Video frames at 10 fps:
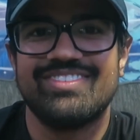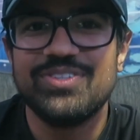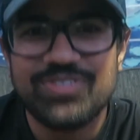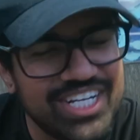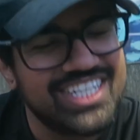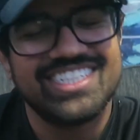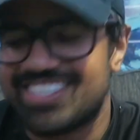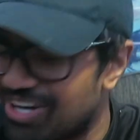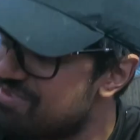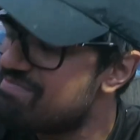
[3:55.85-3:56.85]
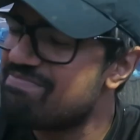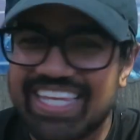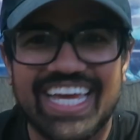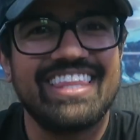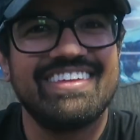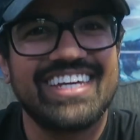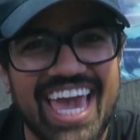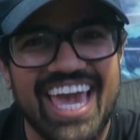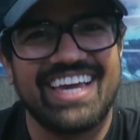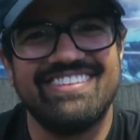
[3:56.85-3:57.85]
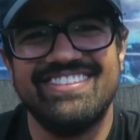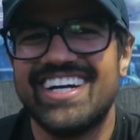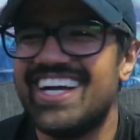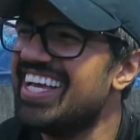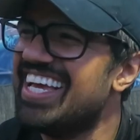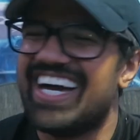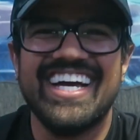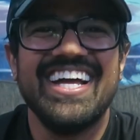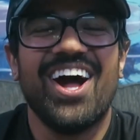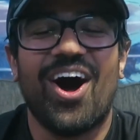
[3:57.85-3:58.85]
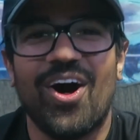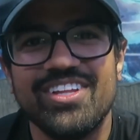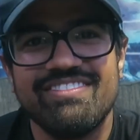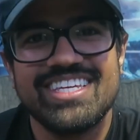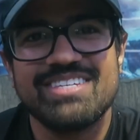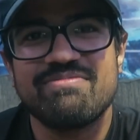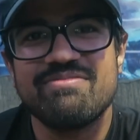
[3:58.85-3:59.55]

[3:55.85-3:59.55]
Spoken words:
You just don't play the game. All of these